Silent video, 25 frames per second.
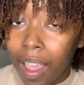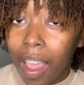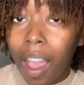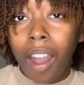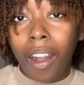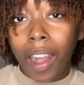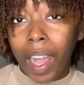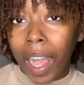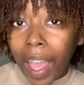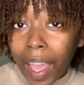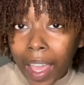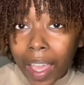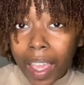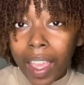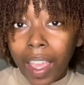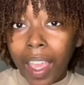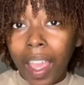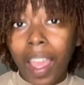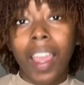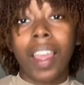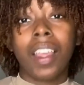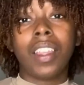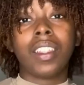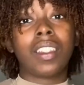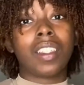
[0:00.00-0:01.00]
Okay?
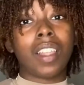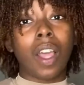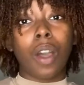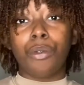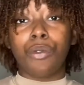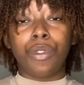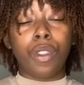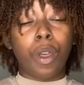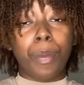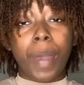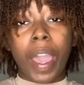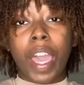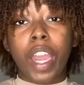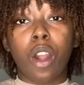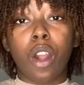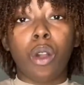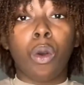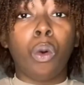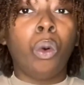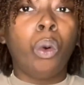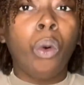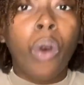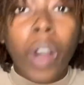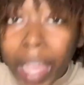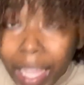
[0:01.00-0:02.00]
So no matter
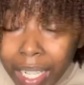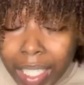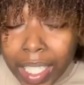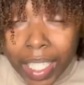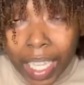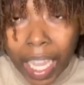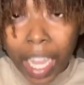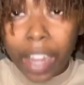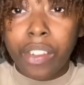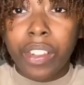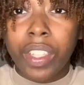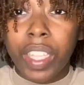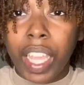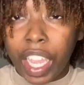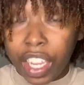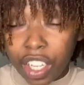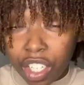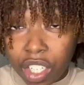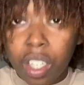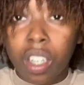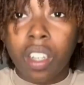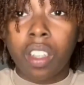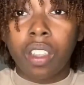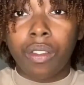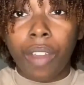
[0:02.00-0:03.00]
what hair texture
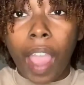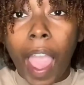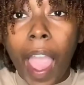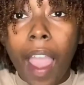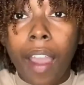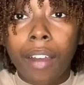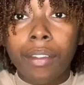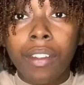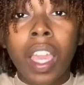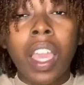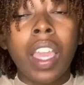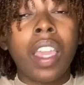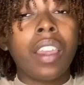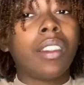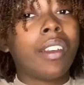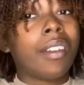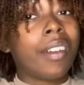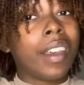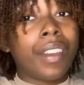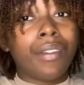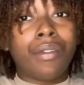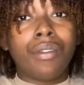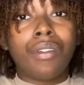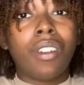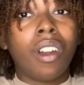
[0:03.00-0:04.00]
you have, now if
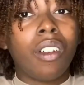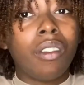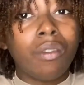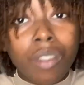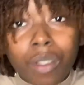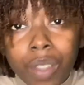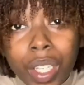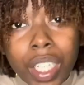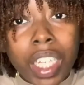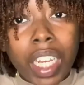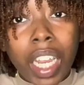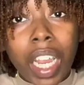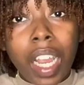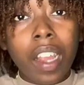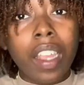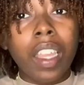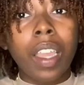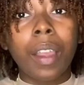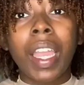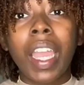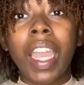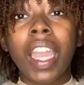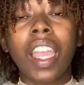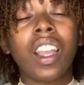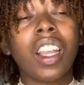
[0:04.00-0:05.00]
you don't twist your
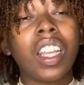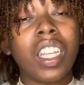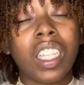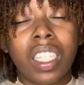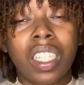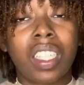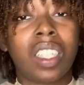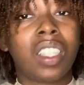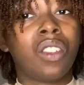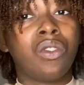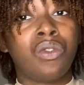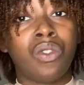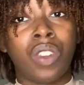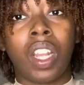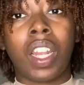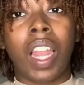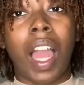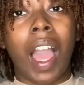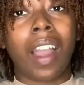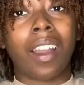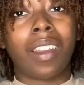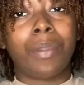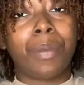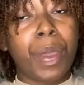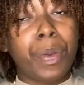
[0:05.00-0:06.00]
hair is still gonna lock.
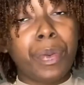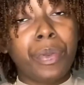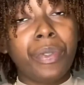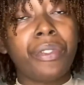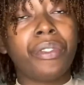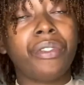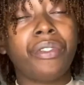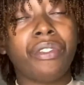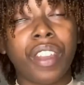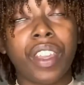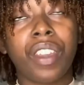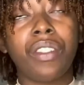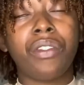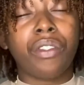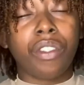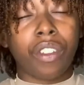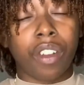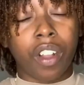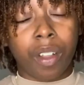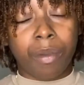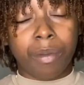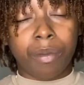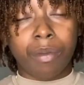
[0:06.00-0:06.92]
People freeform.